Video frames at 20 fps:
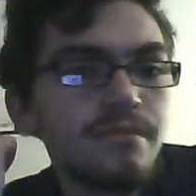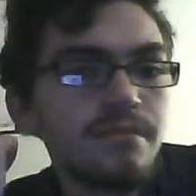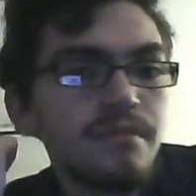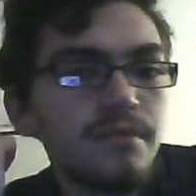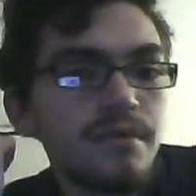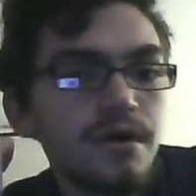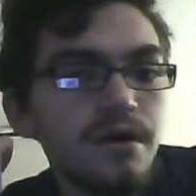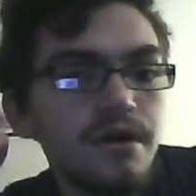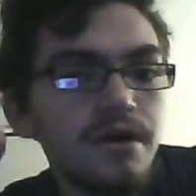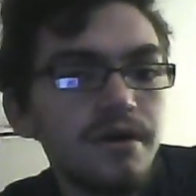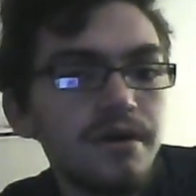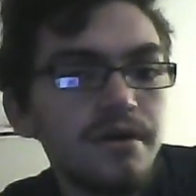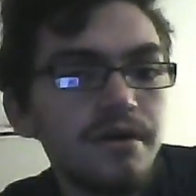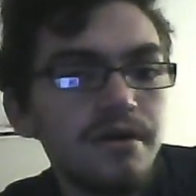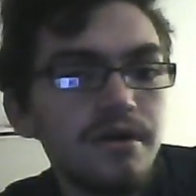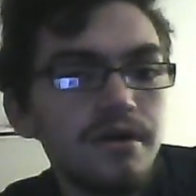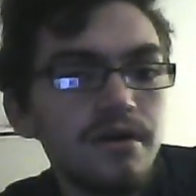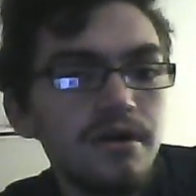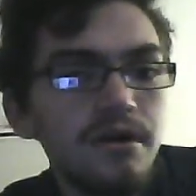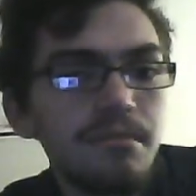
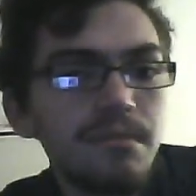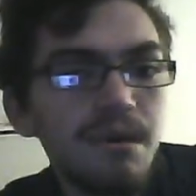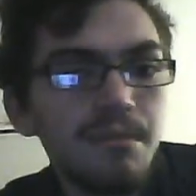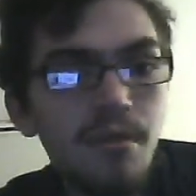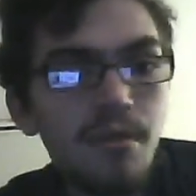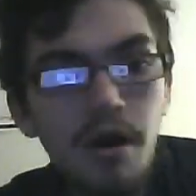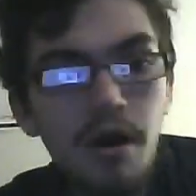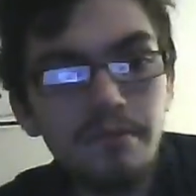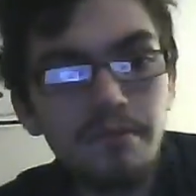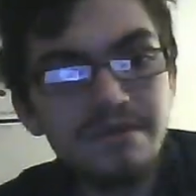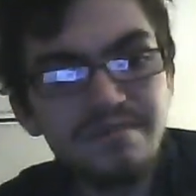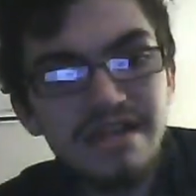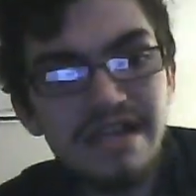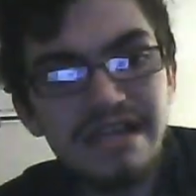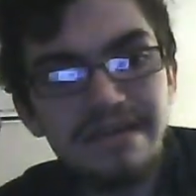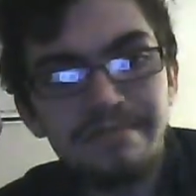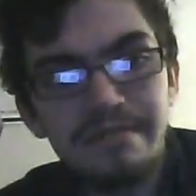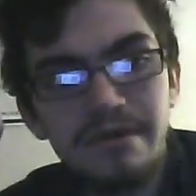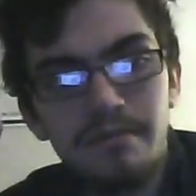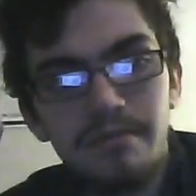My mom's place
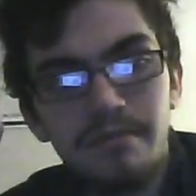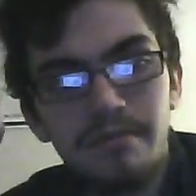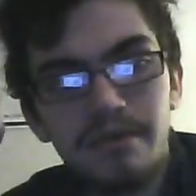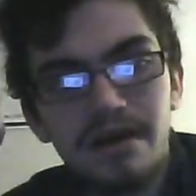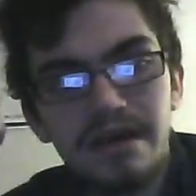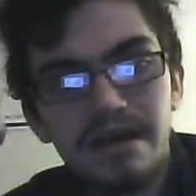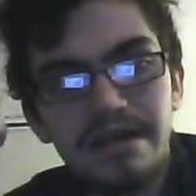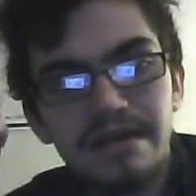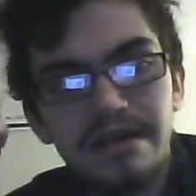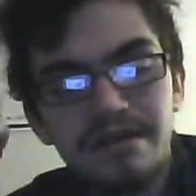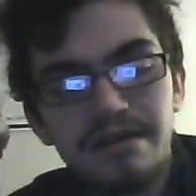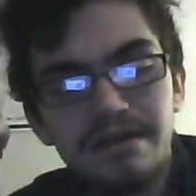bailed my